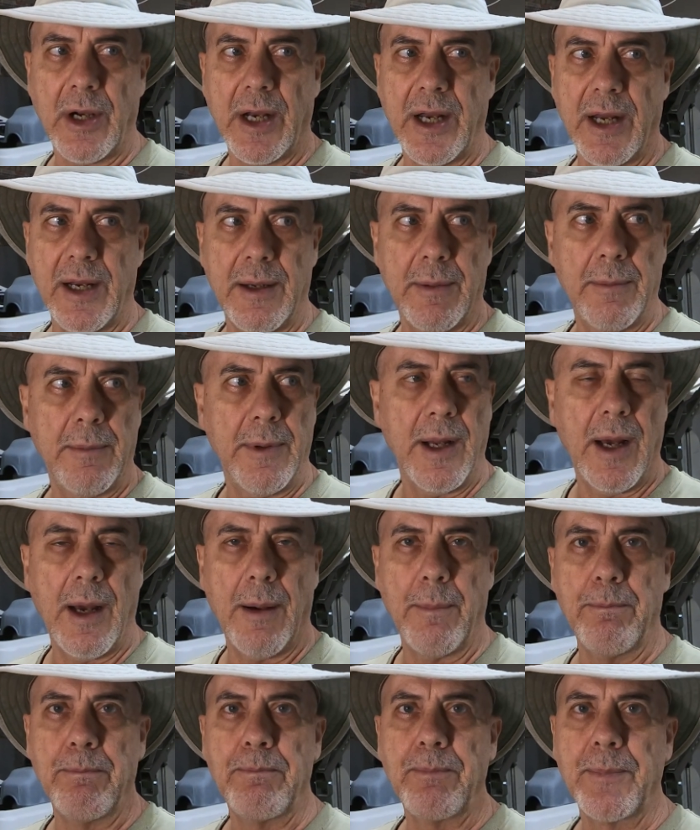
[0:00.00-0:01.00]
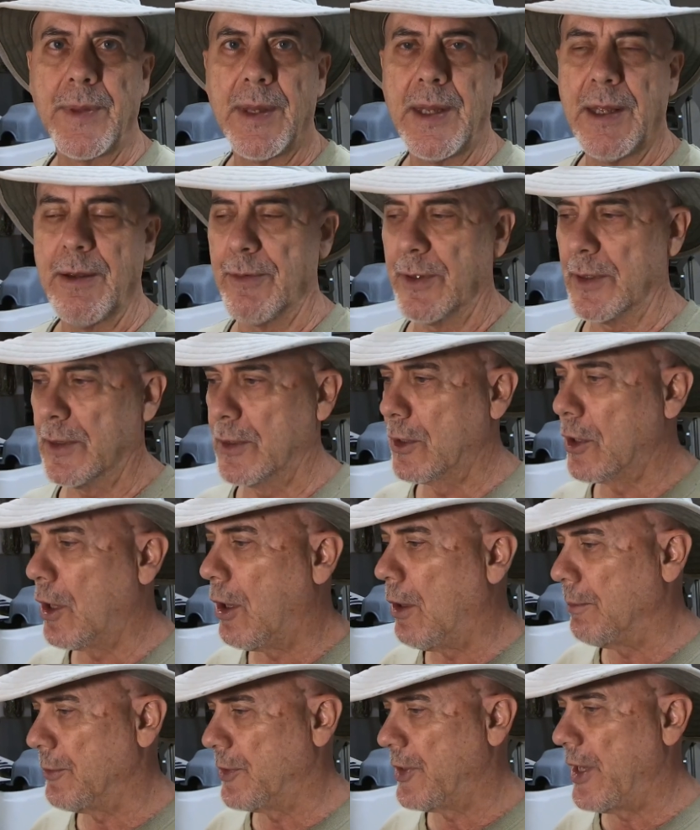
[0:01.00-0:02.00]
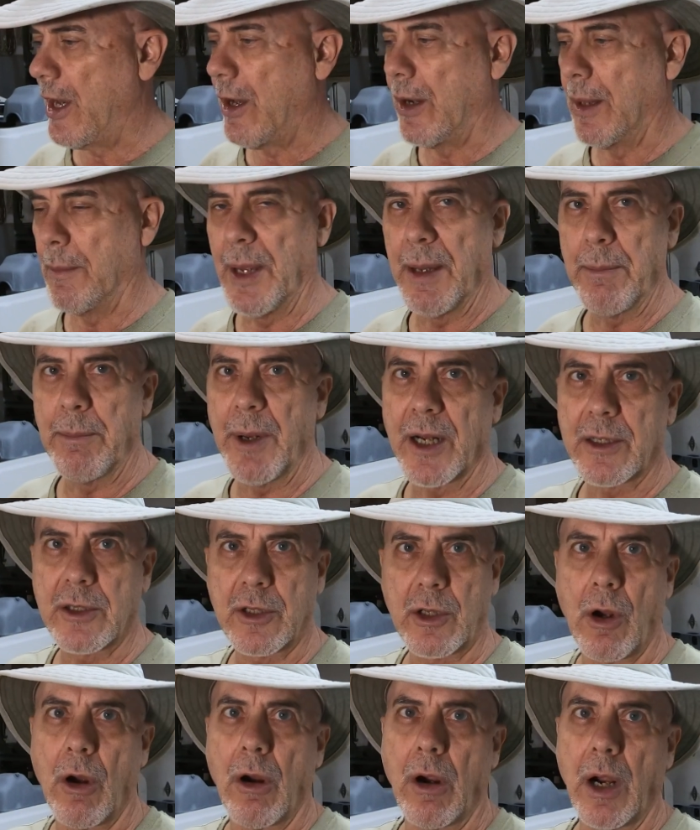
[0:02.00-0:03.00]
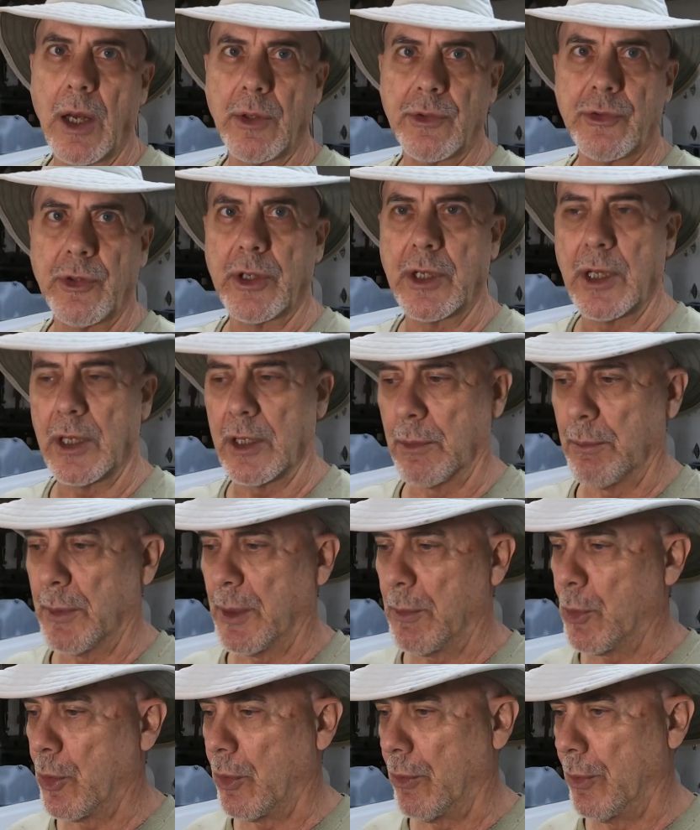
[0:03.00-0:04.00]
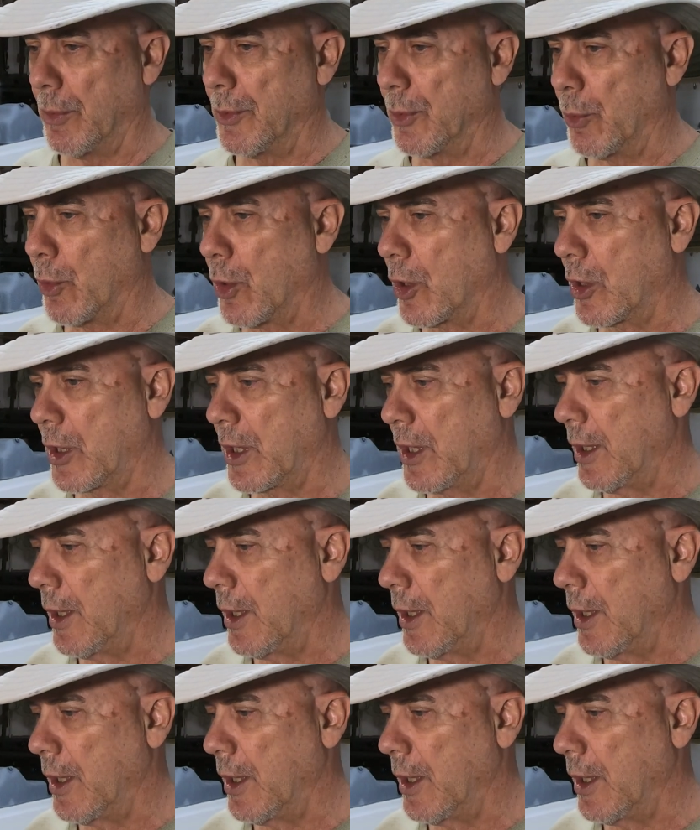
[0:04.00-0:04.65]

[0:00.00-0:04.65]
And um, if it calms down, I may back the car out so I get a little bit more room to work.